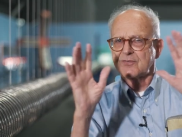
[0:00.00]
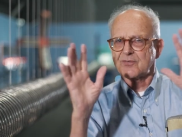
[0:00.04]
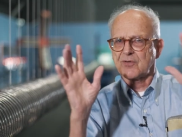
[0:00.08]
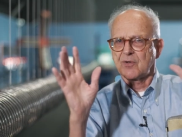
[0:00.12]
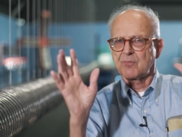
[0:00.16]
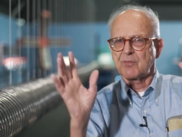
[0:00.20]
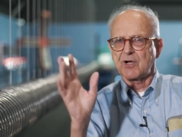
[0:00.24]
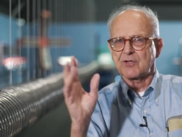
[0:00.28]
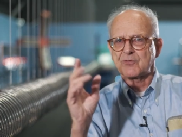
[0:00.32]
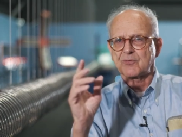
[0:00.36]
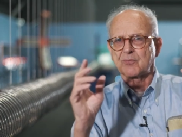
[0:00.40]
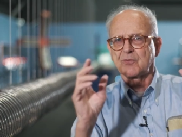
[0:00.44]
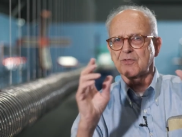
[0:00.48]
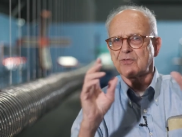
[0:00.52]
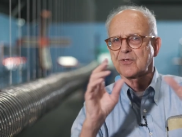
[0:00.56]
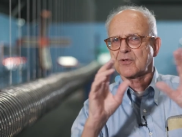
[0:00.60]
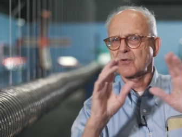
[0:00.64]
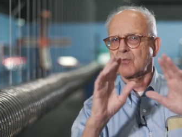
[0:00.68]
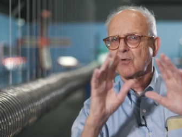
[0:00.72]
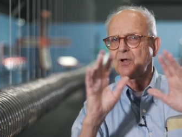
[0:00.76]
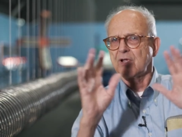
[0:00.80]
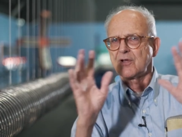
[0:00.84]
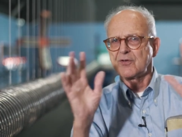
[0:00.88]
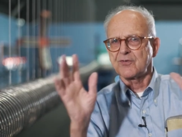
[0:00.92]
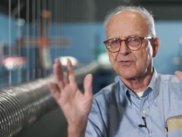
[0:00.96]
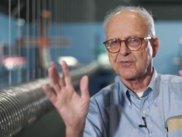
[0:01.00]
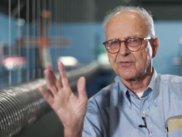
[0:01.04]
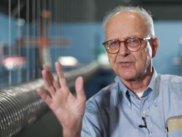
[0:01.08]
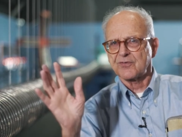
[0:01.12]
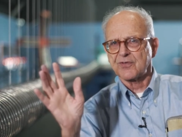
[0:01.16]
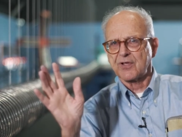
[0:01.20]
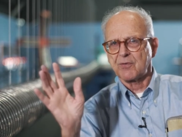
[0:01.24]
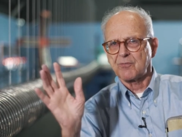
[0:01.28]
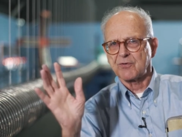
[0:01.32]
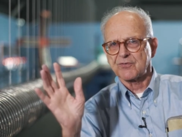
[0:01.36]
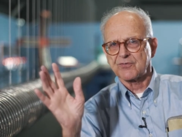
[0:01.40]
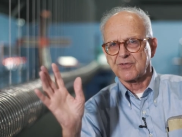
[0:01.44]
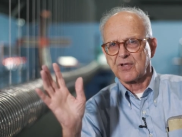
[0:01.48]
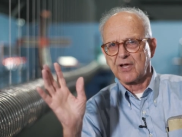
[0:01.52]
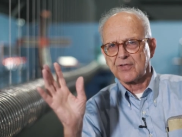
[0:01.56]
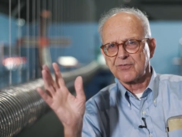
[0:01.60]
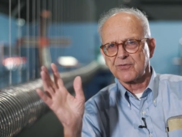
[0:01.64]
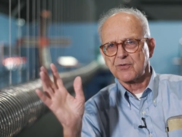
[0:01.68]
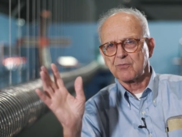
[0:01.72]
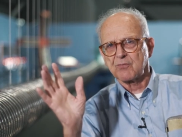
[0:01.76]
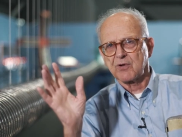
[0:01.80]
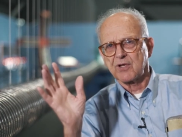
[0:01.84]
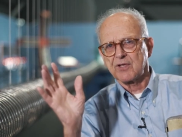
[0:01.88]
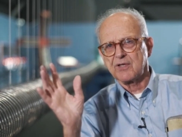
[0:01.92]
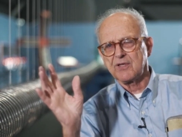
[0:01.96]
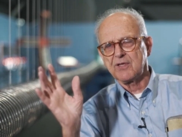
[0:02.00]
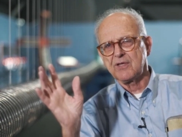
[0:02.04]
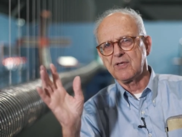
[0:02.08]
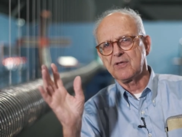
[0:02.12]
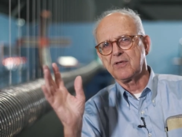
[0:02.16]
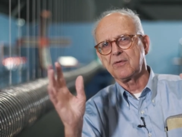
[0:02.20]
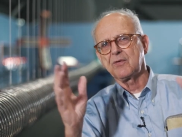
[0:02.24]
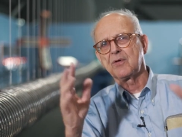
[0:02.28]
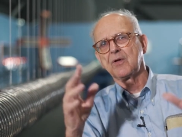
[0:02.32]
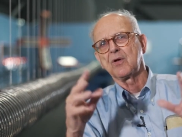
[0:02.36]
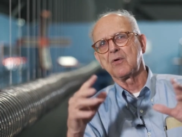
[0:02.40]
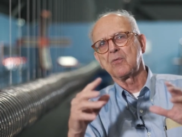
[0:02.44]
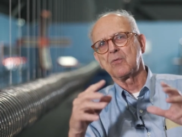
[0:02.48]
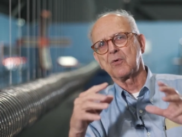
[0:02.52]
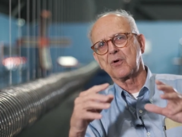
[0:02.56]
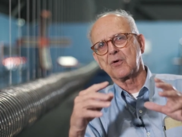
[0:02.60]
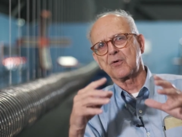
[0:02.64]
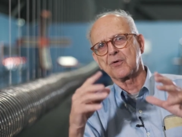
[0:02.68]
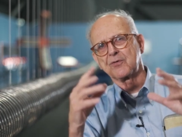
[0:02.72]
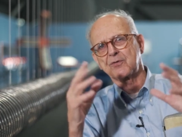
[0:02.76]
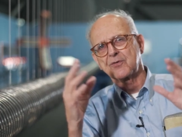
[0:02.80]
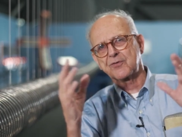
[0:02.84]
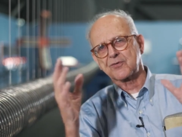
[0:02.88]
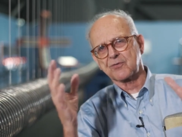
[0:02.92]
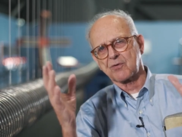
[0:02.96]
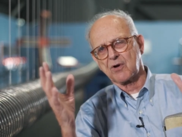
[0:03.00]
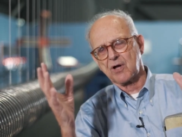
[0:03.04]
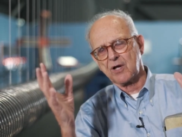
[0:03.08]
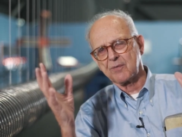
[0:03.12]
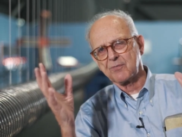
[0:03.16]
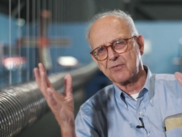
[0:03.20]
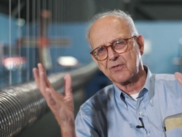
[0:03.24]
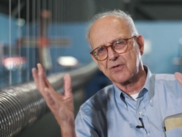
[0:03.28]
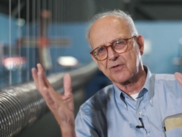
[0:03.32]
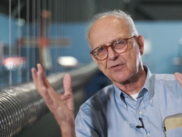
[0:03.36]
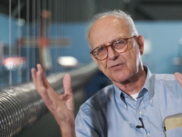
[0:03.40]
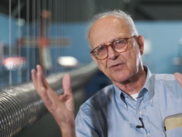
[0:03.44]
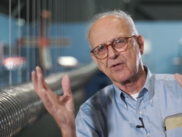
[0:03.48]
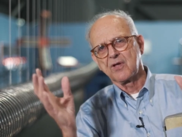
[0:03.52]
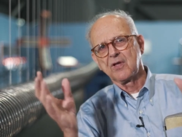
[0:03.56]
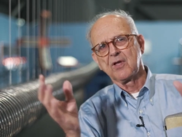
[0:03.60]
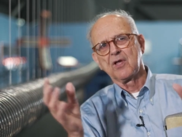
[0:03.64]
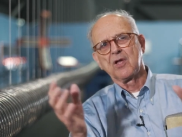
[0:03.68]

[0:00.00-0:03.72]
so much with equations. That was not the way he would describe things.